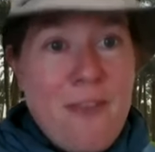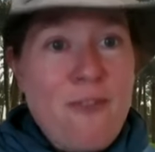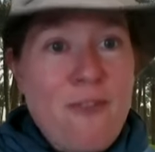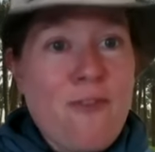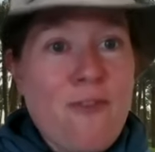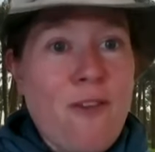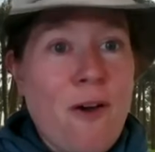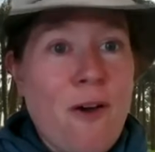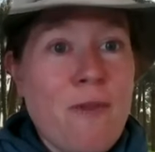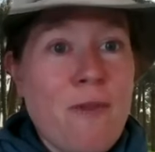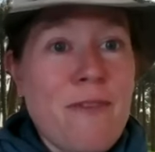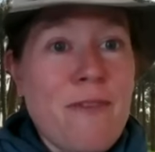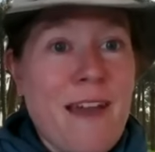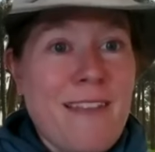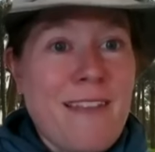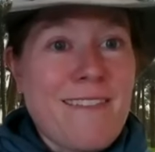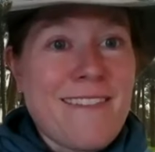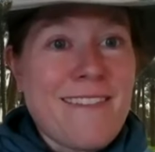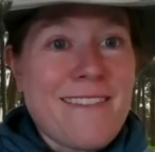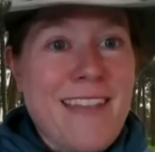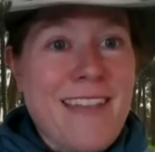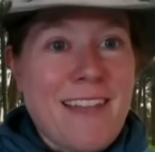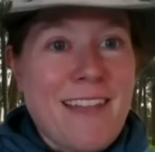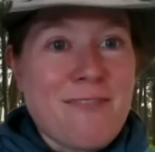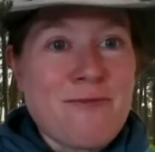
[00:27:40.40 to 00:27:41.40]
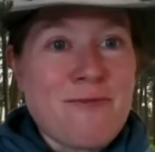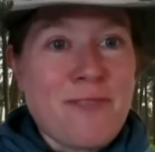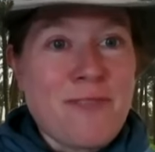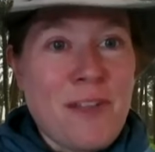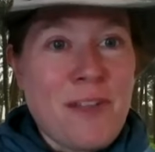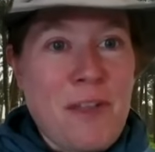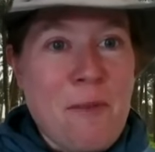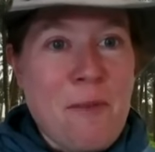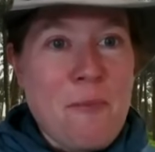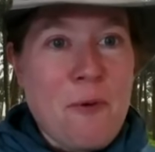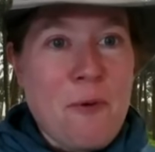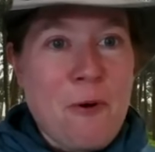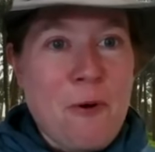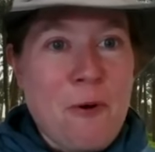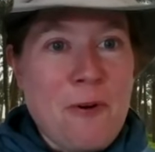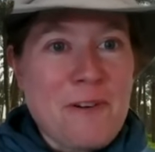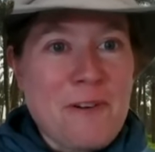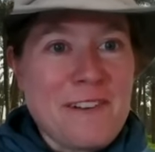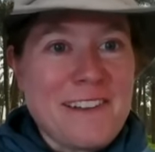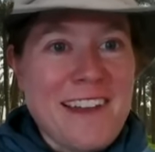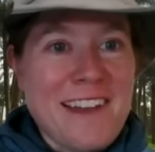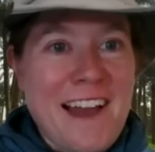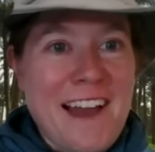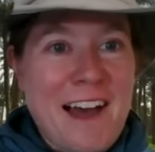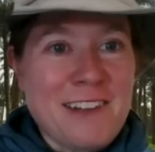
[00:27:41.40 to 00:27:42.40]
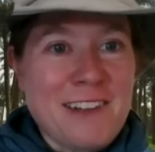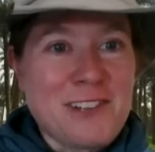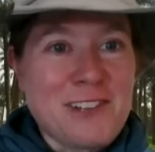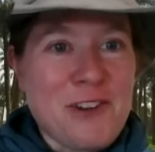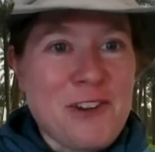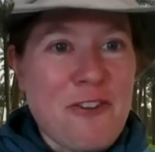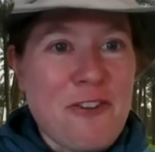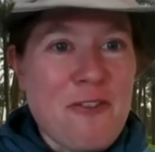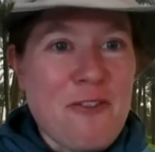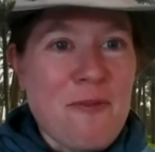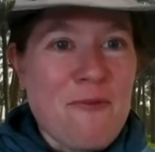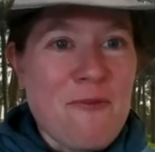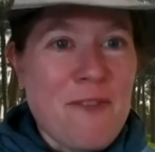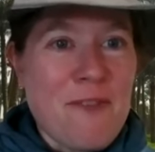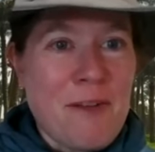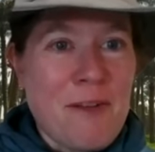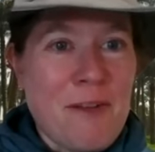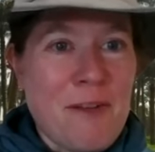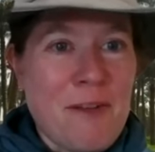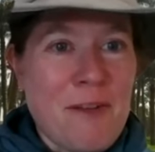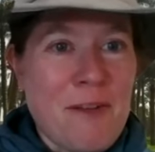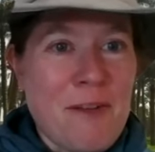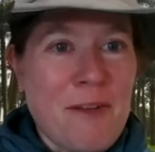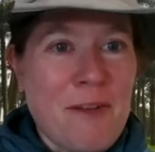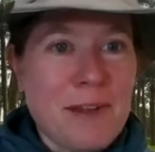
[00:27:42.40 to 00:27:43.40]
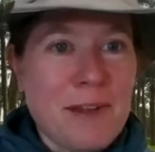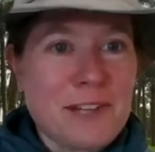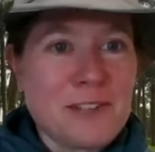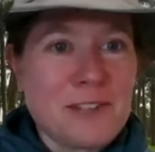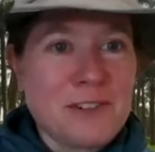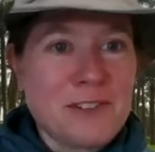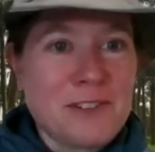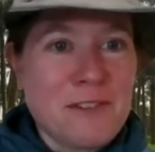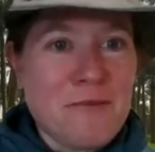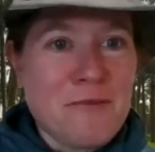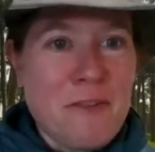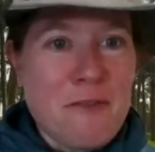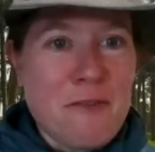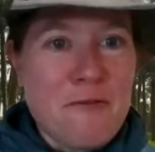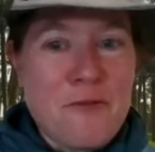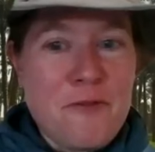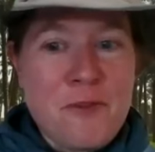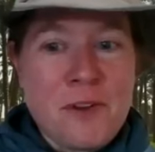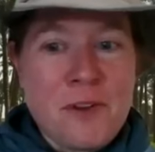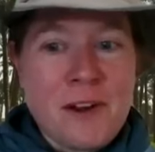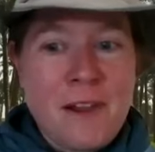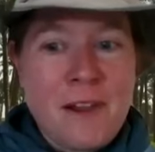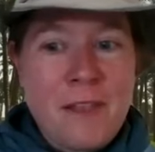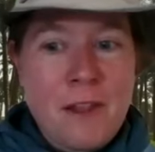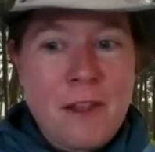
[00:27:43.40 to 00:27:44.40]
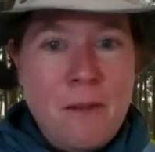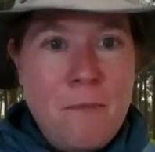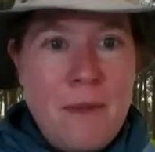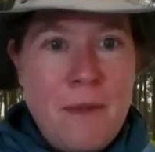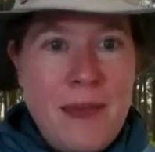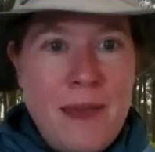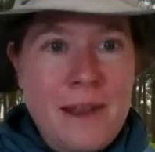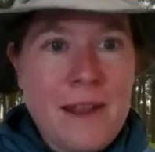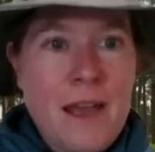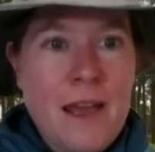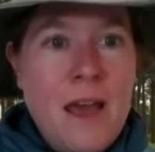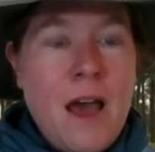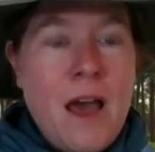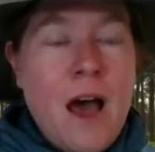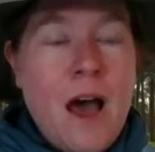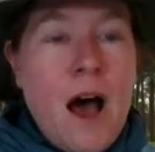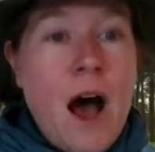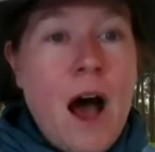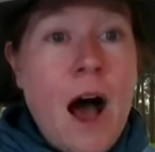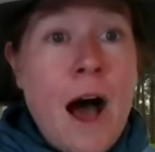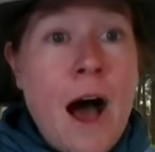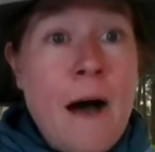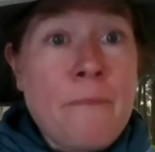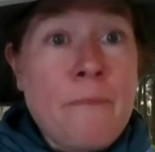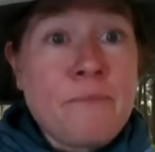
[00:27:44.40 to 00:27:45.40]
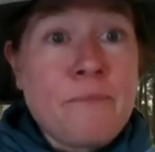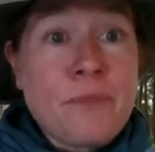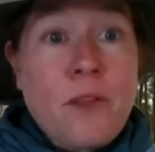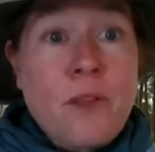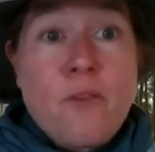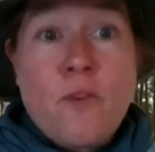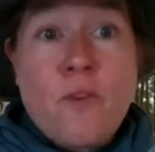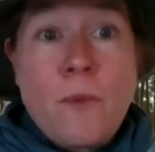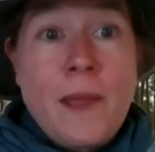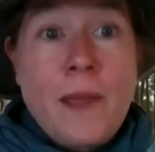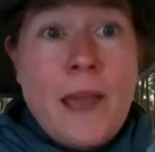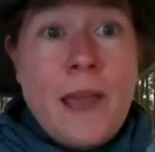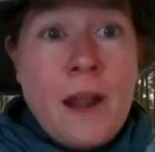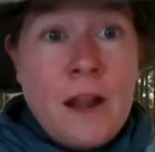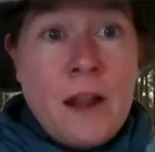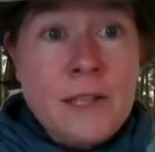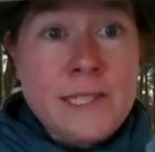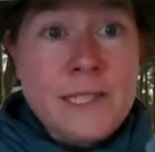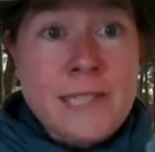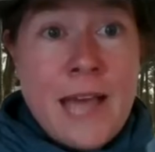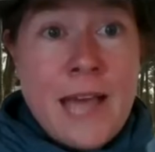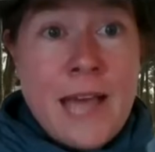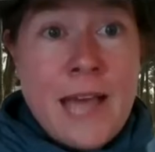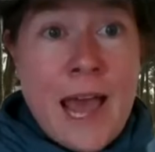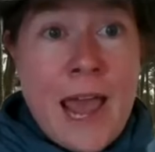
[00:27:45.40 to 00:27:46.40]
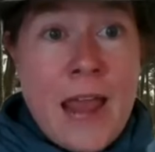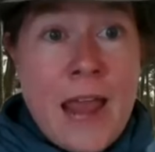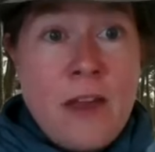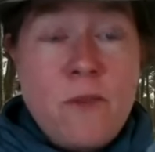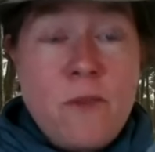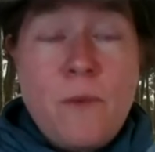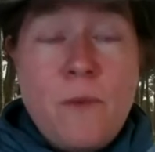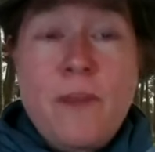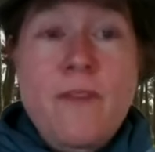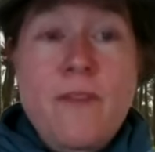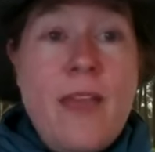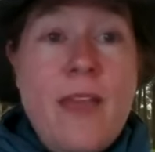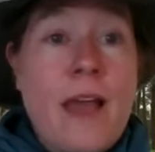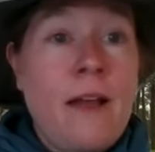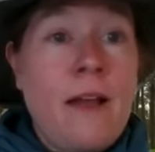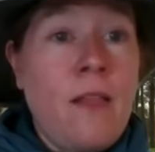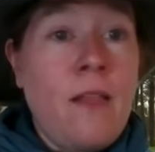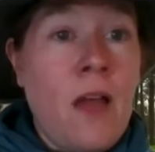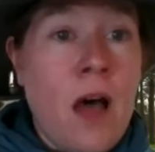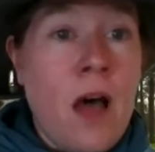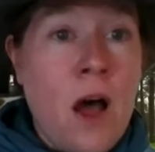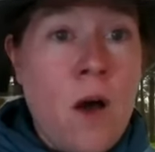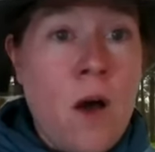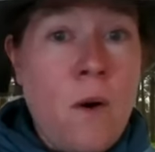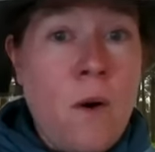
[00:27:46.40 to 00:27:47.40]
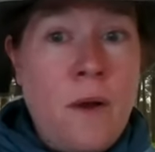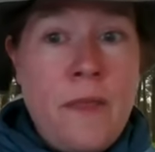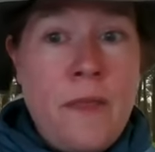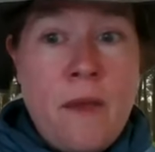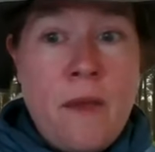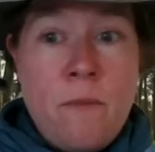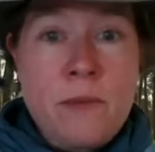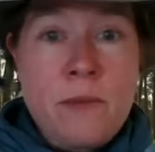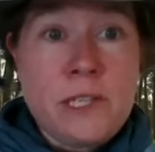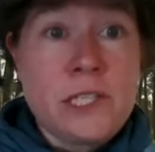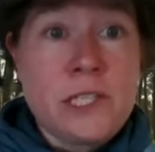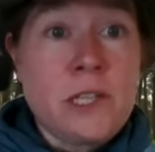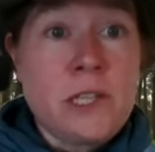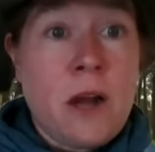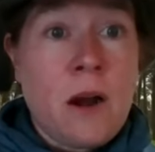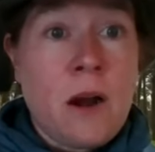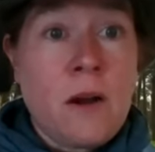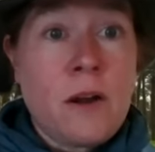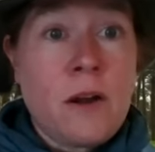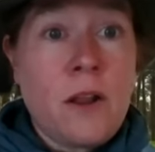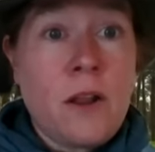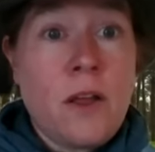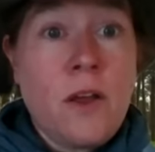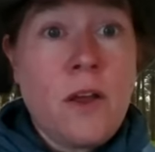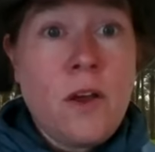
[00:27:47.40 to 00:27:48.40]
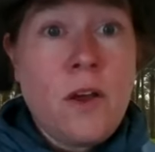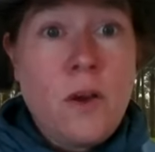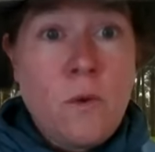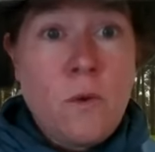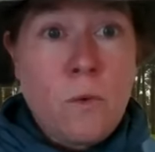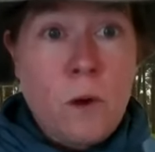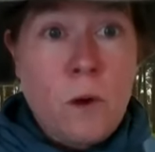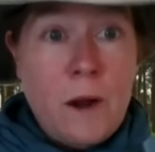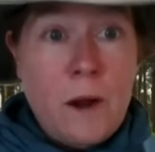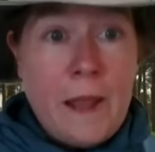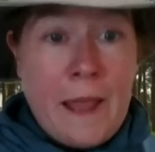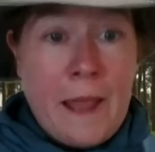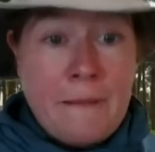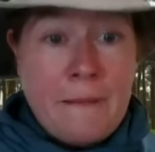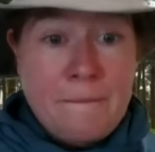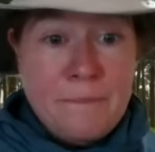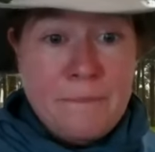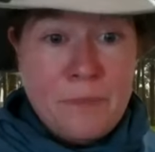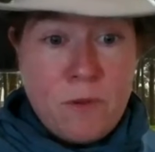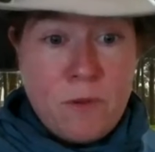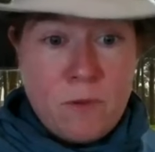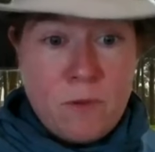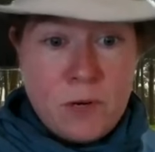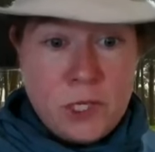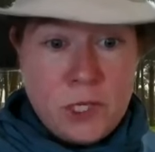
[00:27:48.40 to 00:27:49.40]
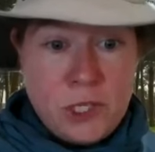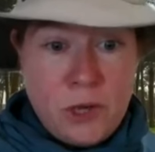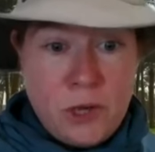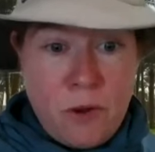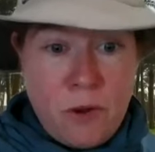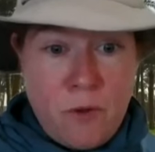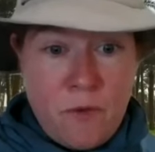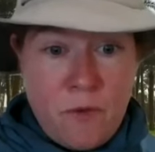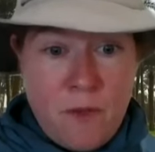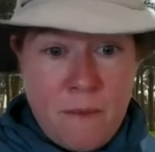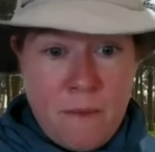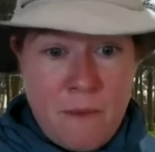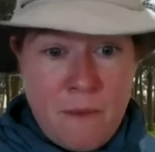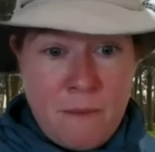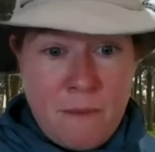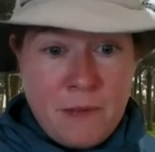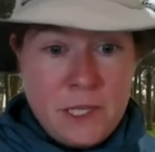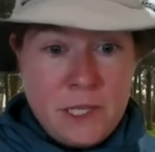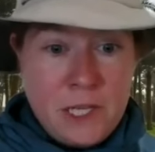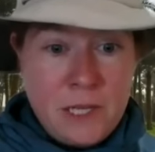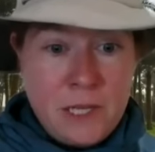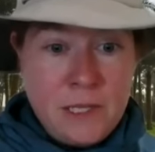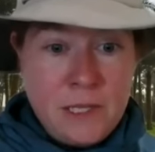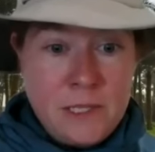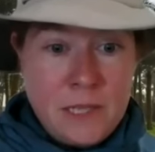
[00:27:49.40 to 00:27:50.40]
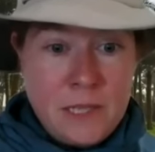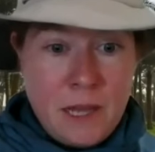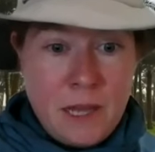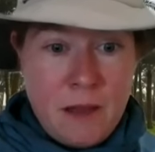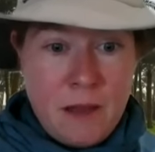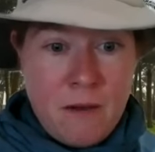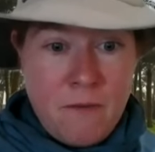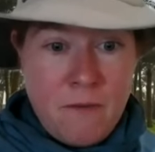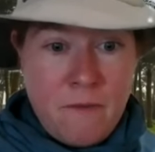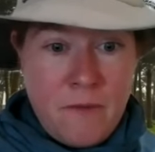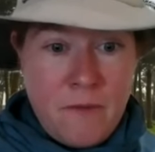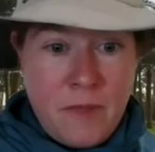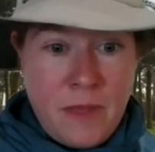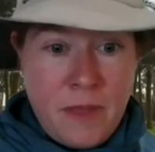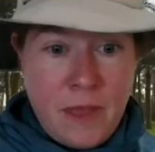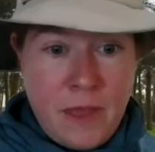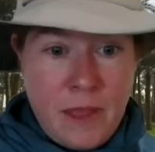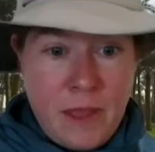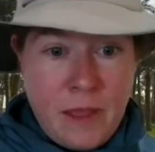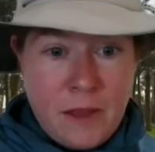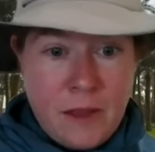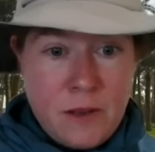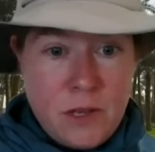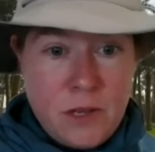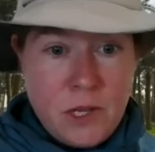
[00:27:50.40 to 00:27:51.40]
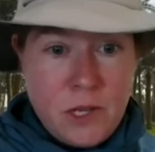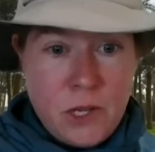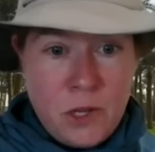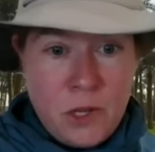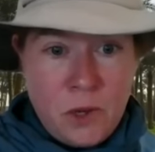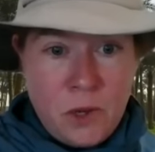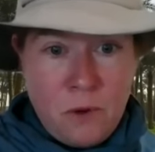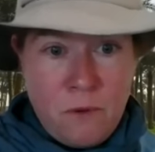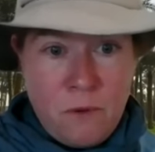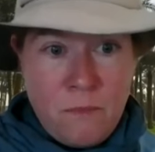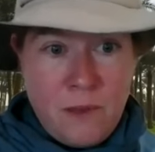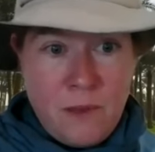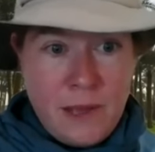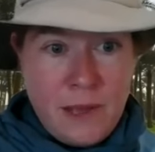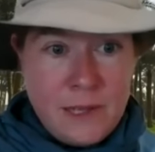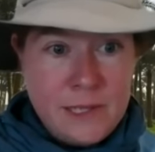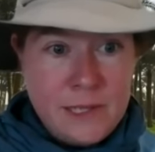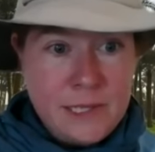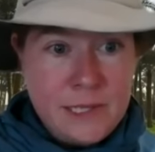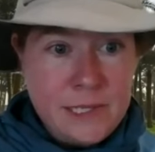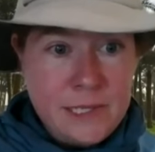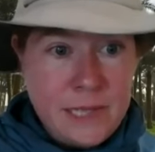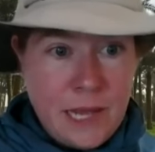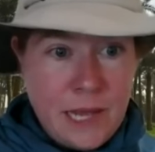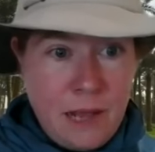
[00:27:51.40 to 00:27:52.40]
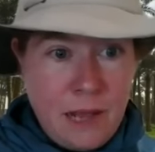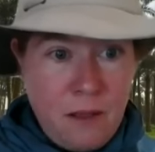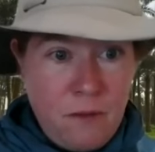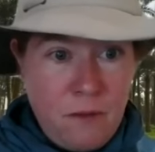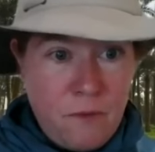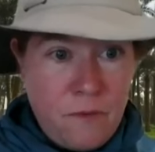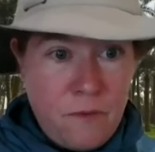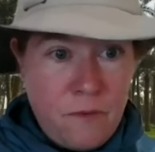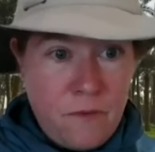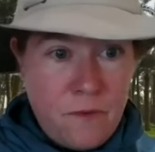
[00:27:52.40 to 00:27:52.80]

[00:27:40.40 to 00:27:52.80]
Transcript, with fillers: so that's that's really important. I'll show you some fun pictures of, of food in a little bit. Um, so we get on site, we say hello, and then we start working. I want to show you some images of the tomb itself.